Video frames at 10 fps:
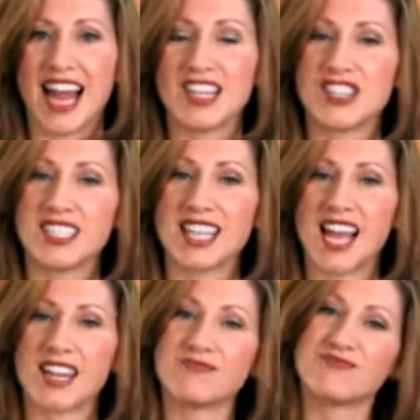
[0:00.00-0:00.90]
and she
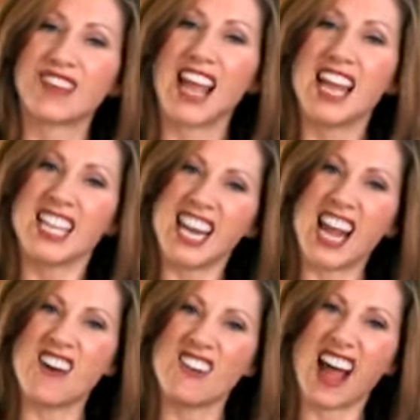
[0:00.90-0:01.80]
said you
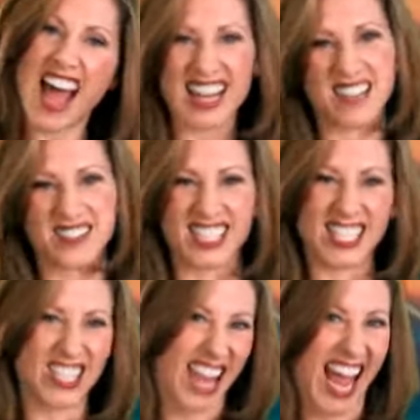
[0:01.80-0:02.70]
know, I'd love to
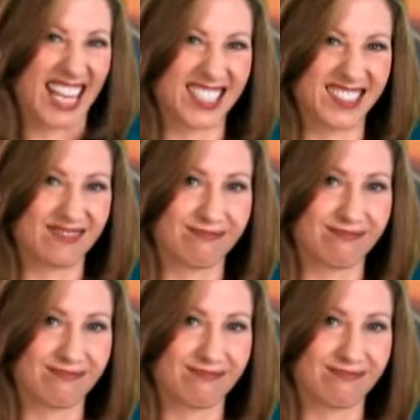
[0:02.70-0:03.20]
teach a class.